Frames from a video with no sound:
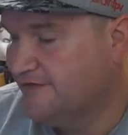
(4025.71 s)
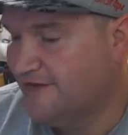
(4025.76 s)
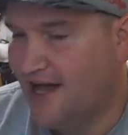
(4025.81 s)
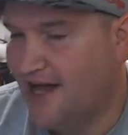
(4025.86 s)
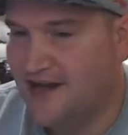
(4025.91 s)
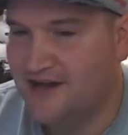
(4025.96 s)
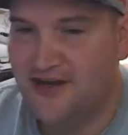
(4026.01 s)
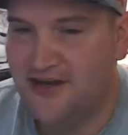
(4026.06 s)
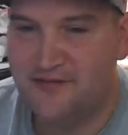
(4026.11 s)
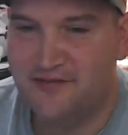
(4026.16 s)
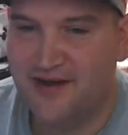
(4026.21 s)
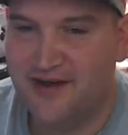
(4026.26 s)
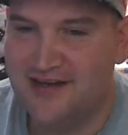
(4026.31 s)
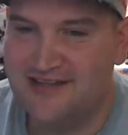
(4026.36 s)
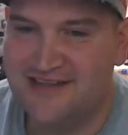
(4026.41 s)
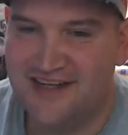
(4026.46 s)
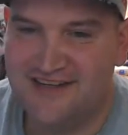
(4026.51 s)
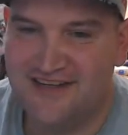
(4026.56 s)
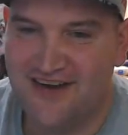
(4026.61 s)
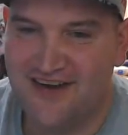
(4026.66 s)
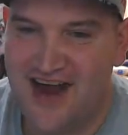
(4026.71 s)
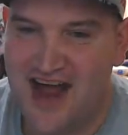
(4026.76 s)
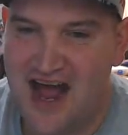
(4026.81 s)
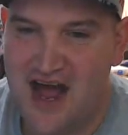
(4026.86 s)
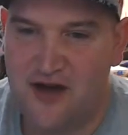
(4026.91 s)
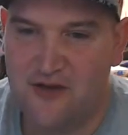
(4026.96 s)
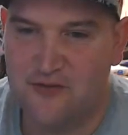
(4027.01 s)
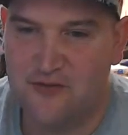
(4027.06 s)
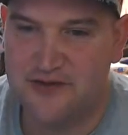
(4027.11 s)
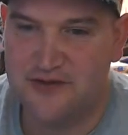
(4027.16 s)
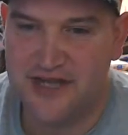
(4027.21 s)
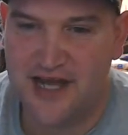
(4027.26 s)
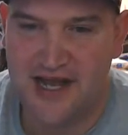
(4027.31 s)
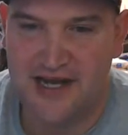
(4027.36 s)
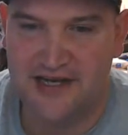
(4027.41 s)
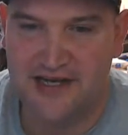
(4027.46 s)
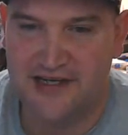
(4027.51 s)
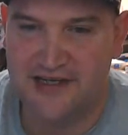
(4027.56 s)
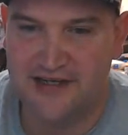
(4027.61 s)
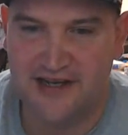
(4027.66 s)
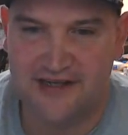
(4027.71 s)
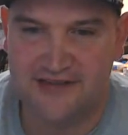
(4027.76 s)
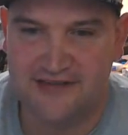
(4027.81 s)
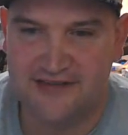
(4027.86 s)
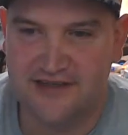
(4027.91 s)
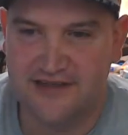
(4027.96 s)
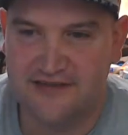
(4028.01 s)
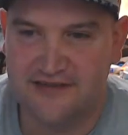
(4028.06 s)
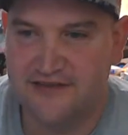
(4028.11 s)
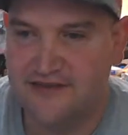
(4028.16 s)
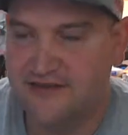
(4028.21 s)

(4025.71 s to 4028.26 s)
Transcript: I know you probably sat there hours editing that stuff.